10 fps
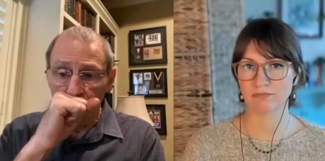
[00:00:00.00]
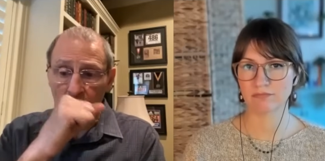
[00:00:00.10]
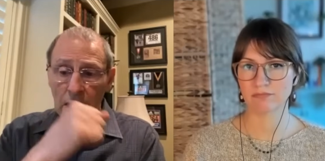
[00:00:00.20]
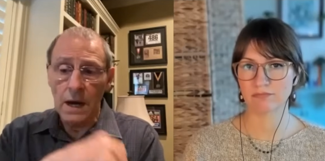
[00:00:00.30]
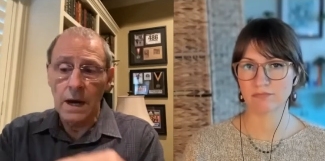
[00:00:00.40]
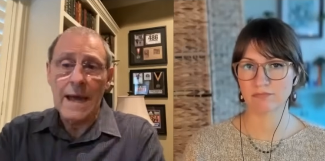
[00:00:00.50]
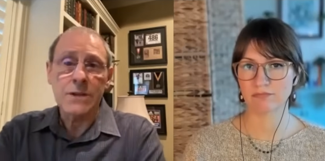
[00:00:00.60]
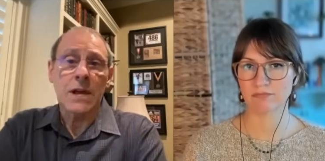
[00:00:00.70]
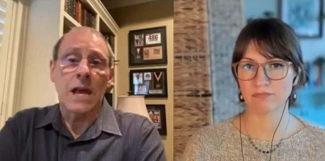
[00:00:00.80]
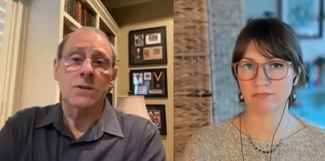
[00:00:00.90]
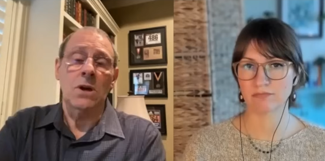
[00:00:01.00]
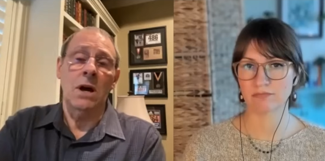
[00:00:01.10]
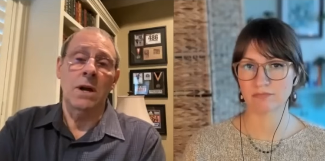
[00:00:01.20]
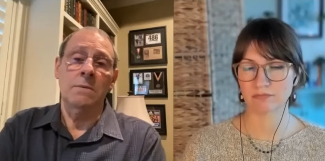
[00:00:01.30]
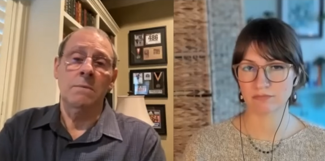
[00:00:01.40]
Speaker 1: uh, essays
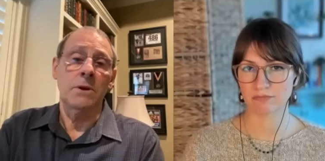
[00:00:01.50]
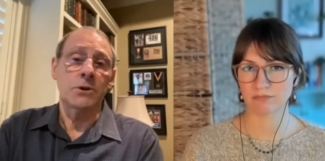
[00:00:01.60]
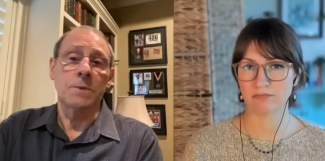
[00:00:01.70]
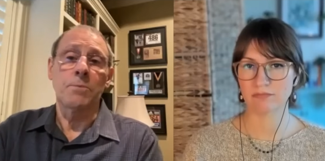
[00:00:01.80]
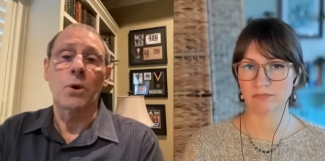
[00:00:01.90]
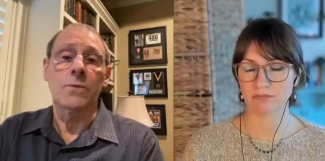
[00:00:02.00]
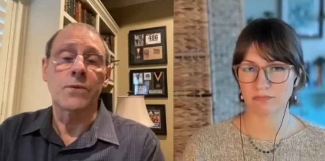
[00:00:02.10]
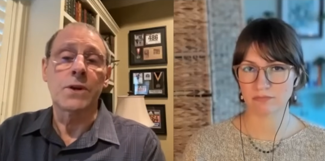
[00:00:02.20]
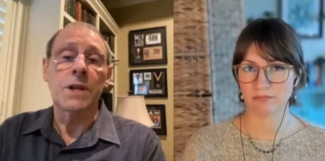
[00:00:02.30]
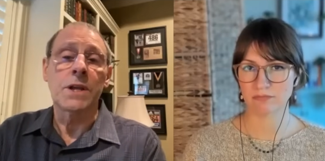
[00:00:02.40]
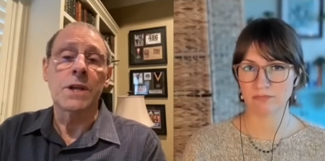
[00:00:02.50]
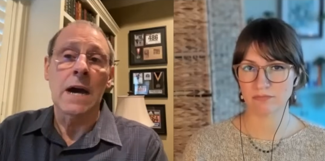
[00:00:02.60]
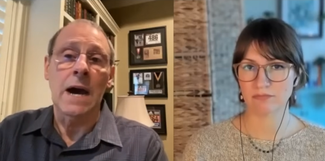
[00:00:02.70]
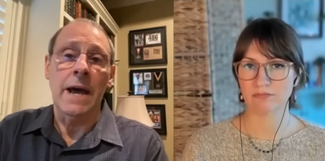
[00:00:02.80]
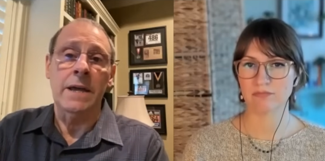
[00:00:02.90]
on their support for DEI